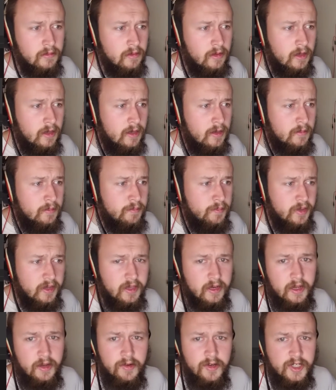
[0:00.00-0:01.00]
Uh, pick
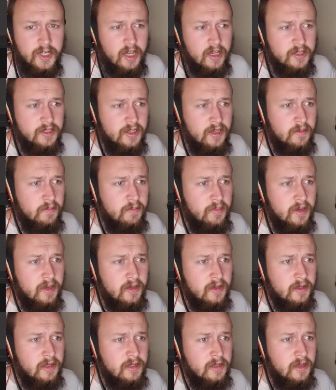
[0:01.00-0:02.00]
an Irish accent. Pick
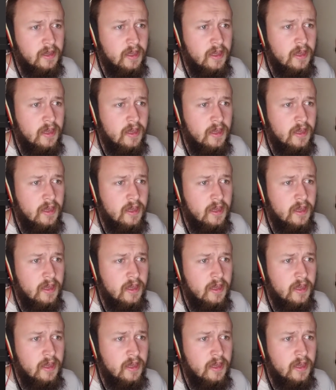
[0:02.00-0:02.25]
a.